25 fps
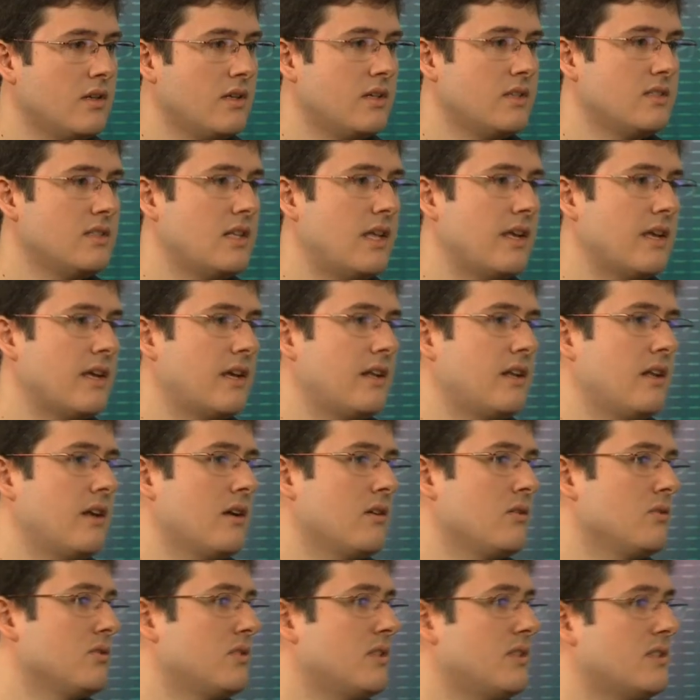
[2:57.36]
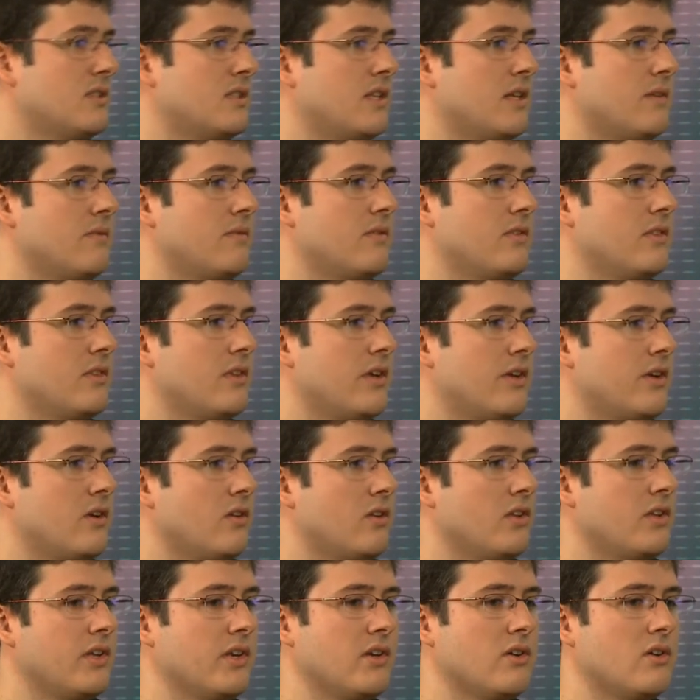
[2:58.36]
it's like an ecosystem. They
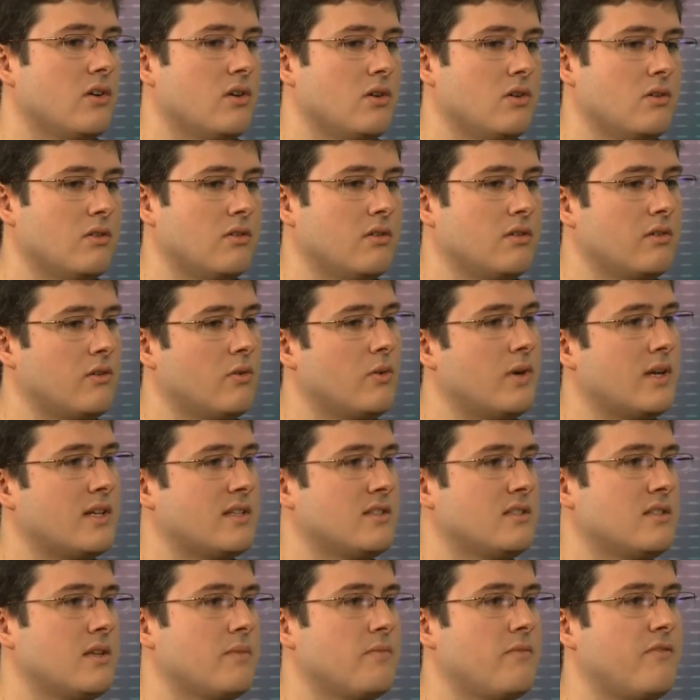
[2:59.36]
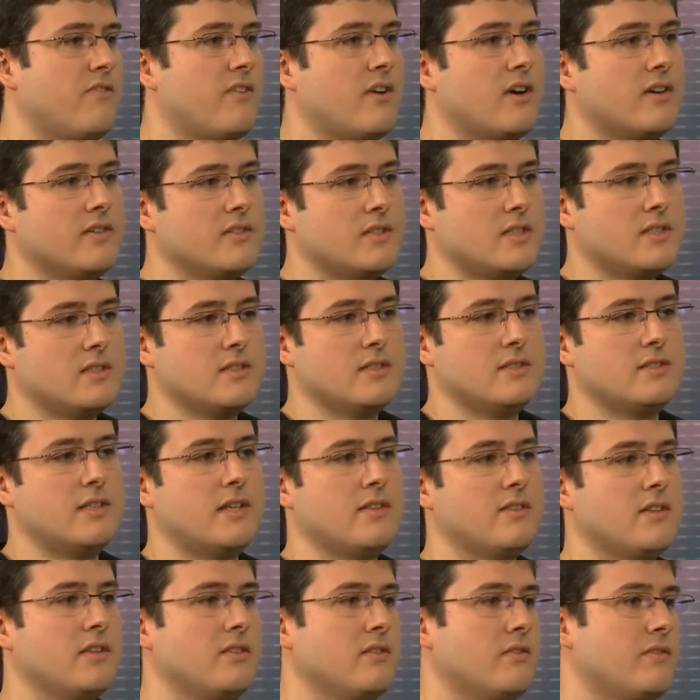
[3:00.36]
only go one step further
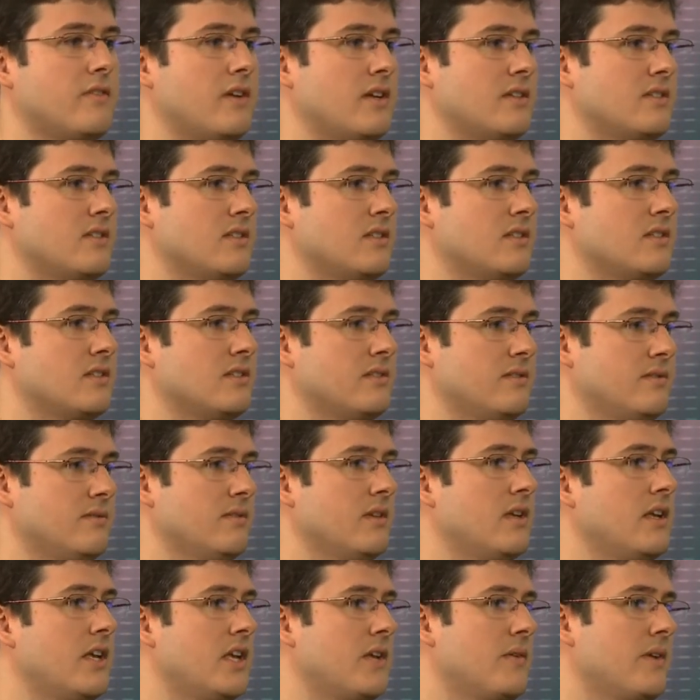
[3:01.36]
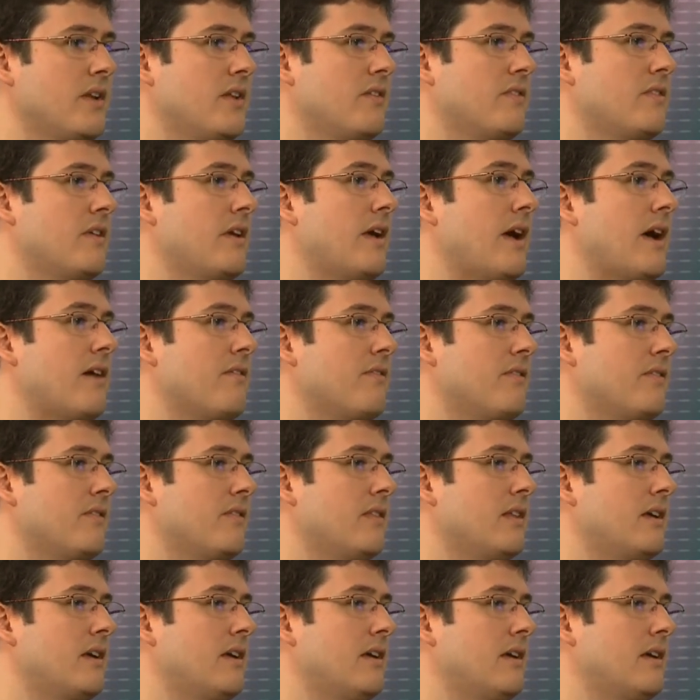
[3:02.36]
than the defenses, right. even if they
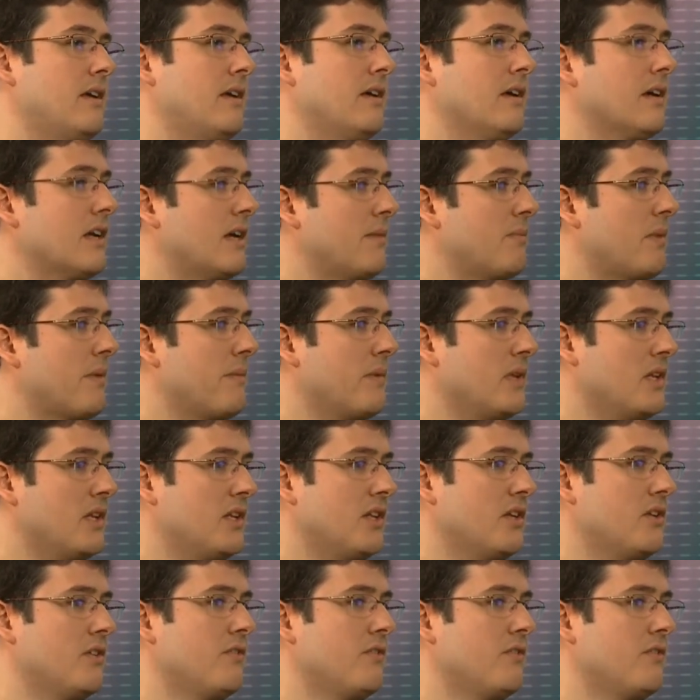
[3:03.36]
have the capability